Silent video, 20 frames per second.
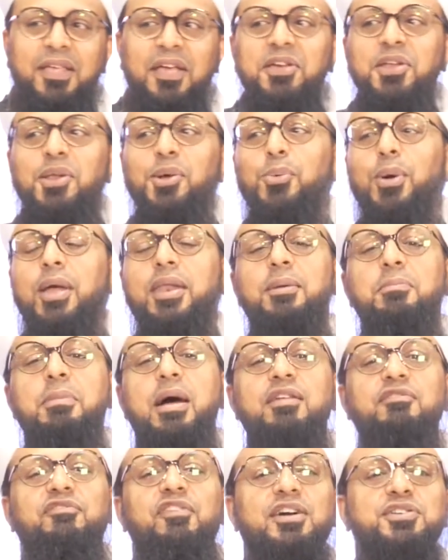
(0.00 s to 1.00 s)
when a
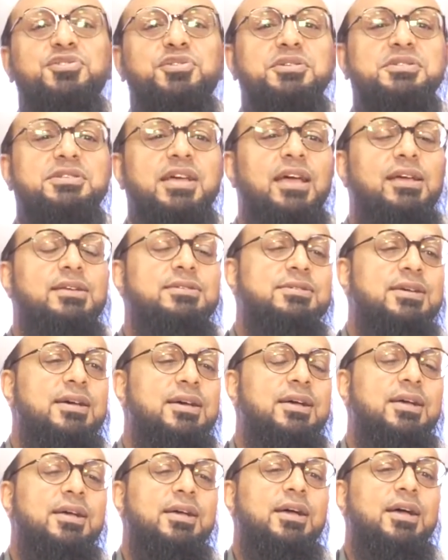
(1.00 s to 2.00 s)
manufacturer says,
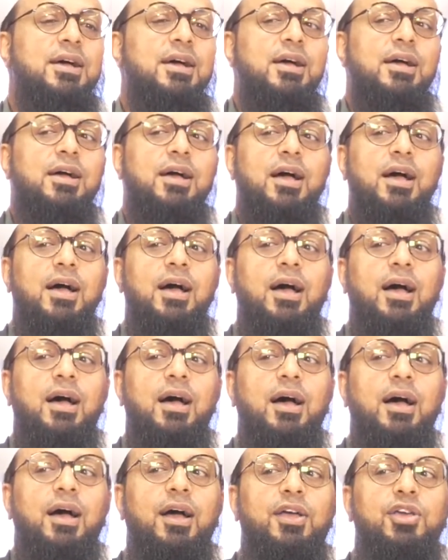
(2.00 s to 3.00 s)

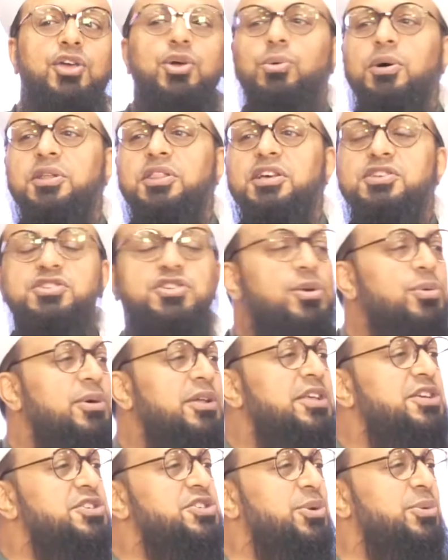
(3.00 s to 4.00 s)
you were this, you
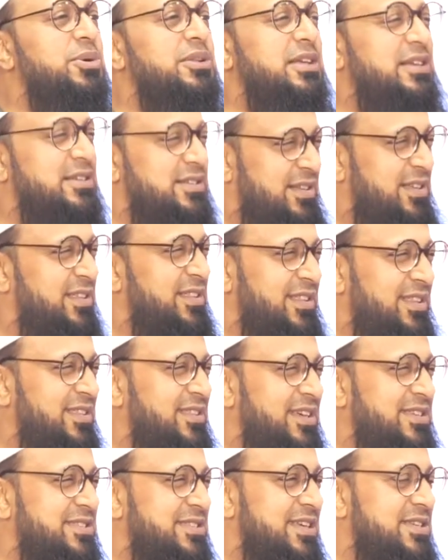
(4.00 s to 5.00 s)
were this, you were this,
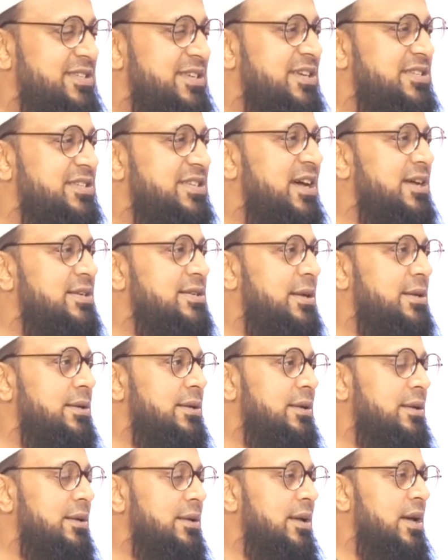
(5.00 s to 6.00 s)
there's a
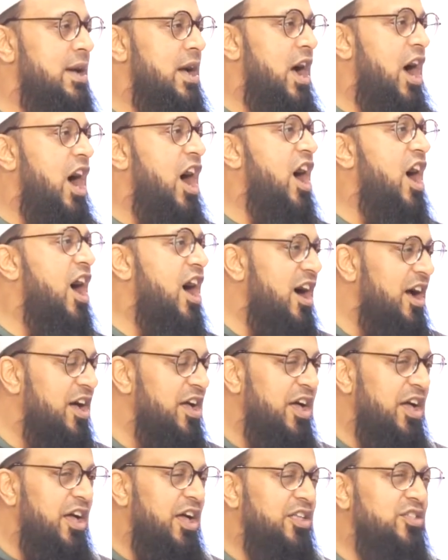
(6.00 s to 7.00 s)
certain,
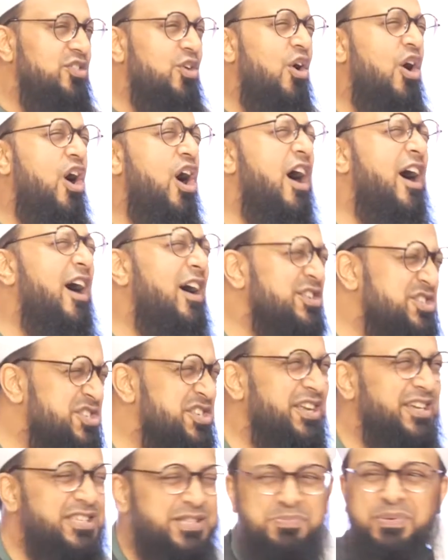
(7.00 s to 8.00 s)
not
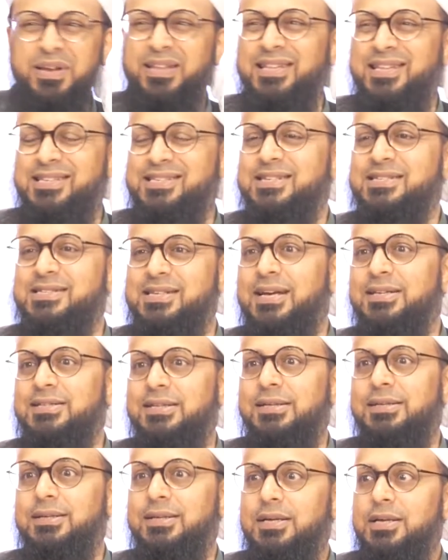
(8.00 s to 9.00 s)
harshness, but there's a
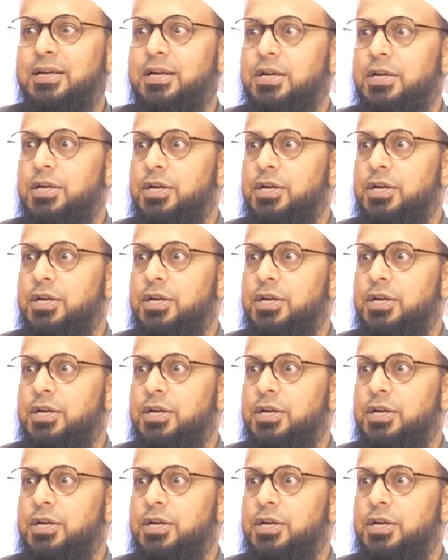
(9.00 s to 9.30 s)
certain,